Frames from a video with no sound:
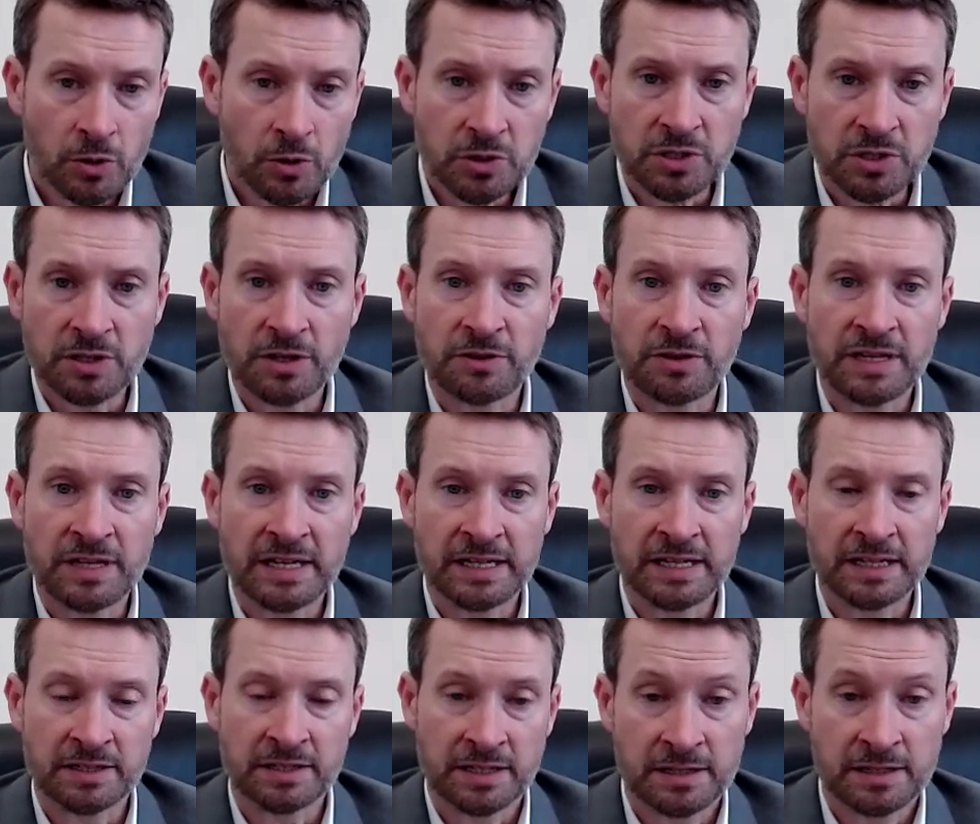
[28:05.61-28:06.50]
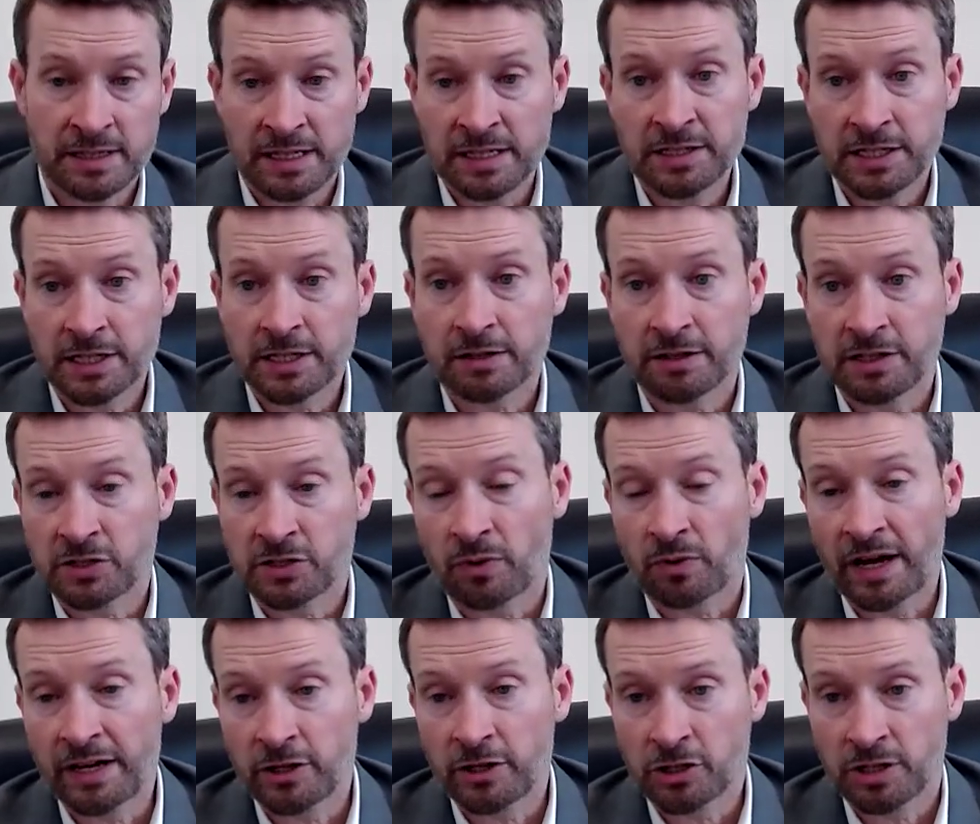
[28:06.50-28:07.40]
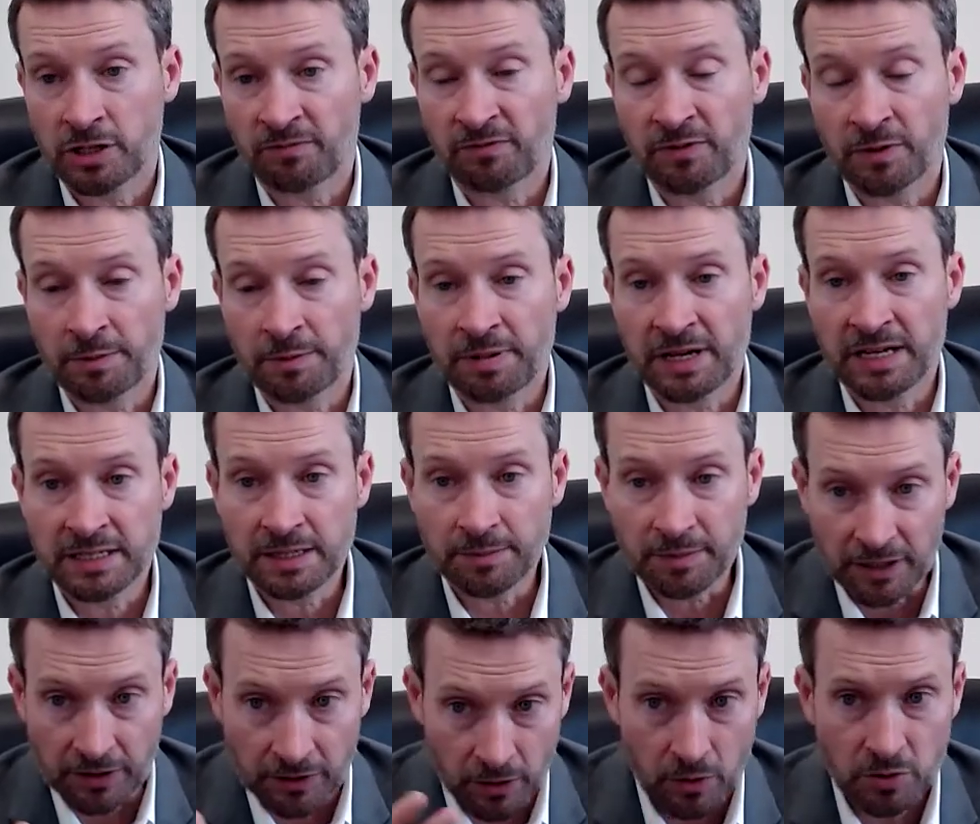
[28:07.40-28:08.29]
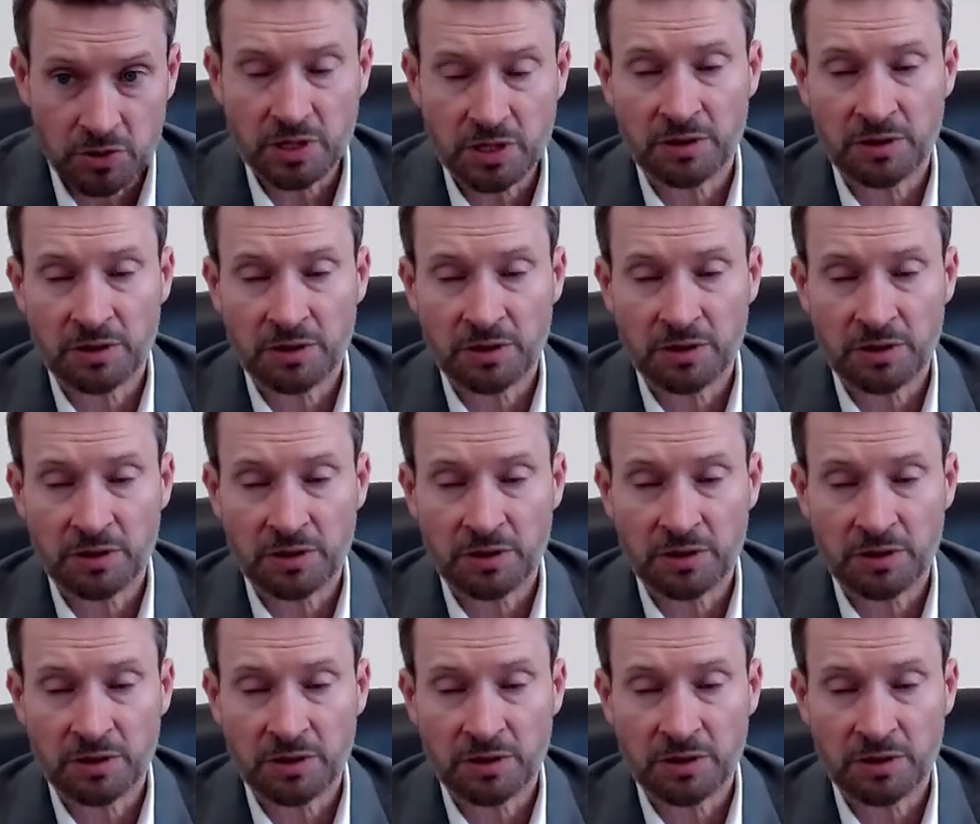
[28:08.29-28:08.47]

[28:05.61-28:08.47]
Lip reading: Those are the things, and decreased ridership from the pandemic.